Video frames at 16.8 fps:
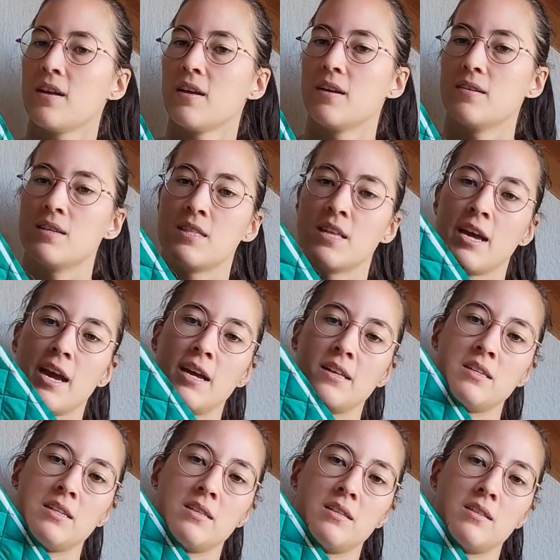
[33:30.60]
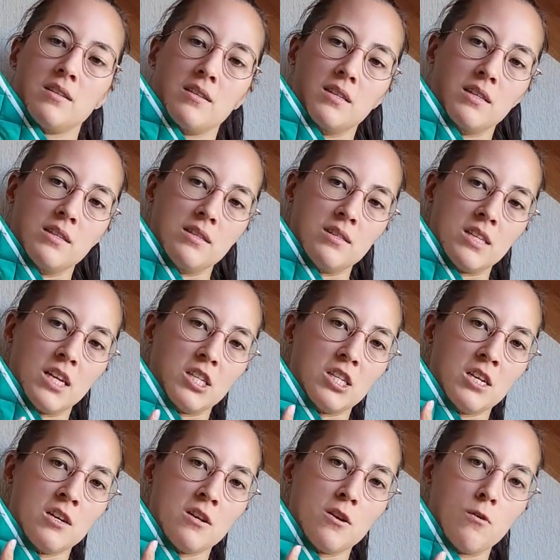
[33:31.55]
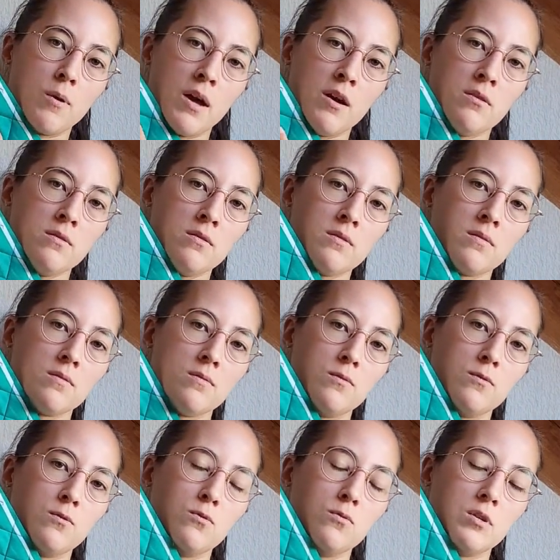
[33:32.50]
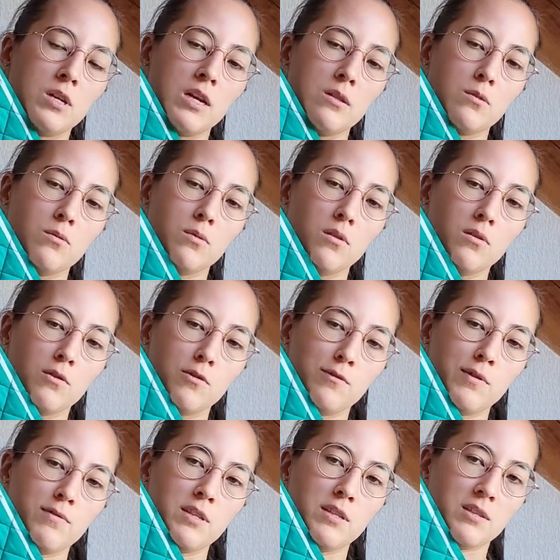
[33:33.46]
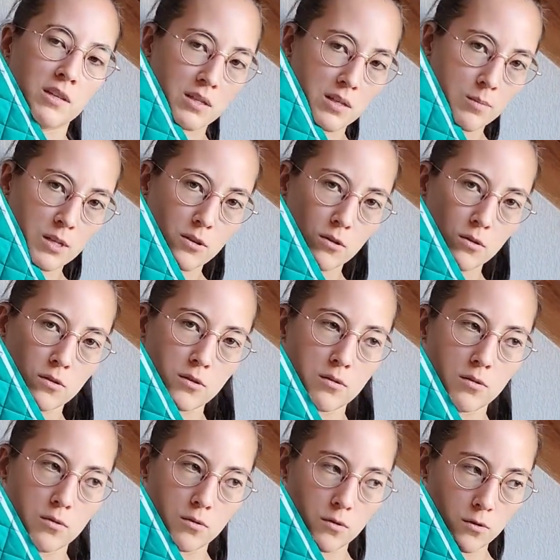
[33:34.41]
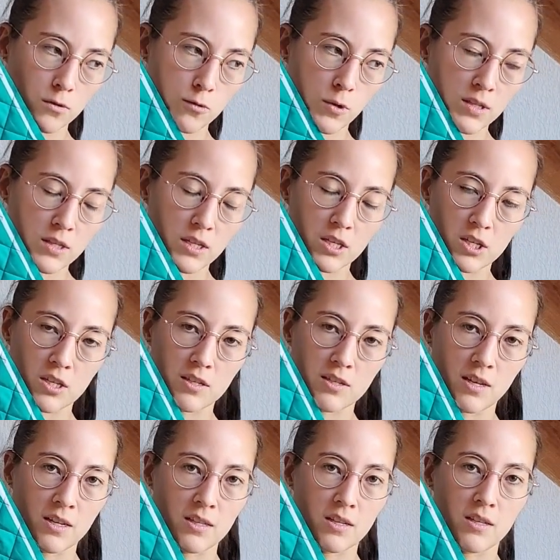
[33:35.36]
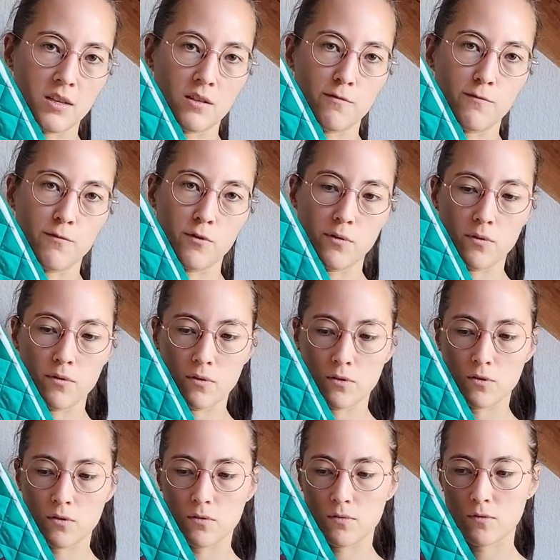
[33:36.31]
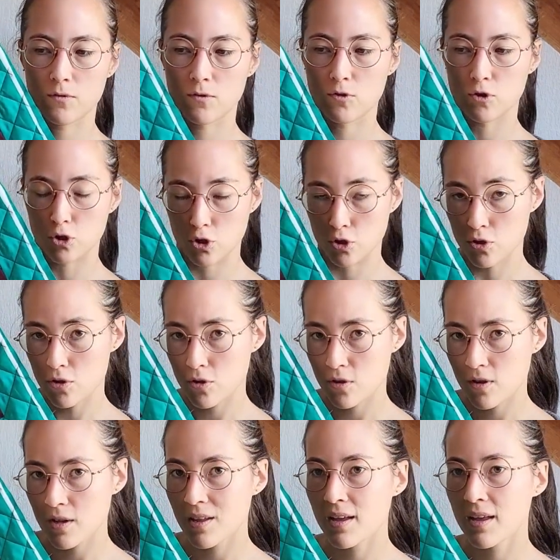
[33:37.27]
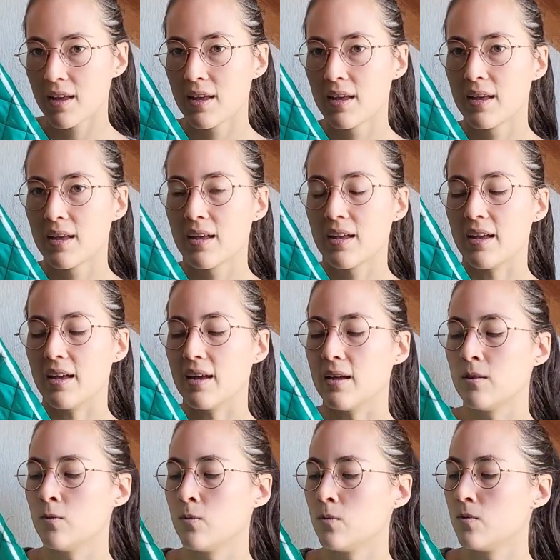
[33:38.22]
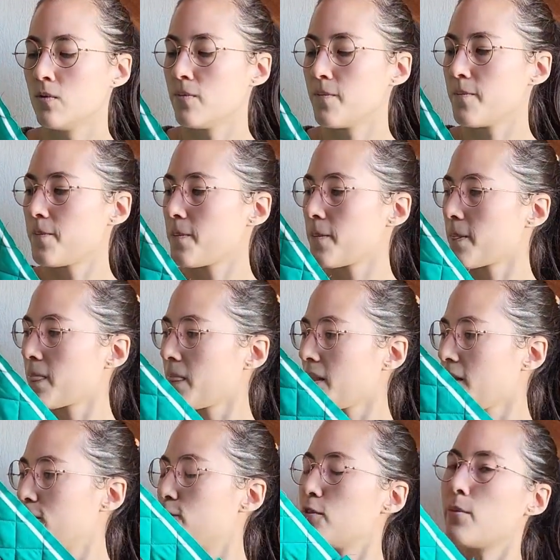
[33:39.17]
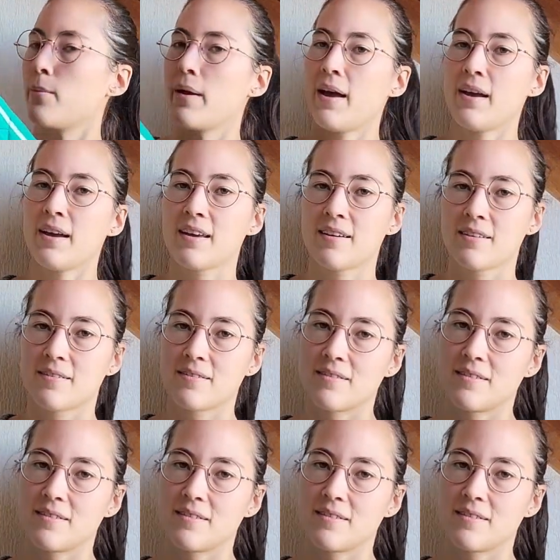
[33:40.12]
Then I added this sashing around to get to the 50 centimeters or 20 inches I needed for the cushion. And for the back,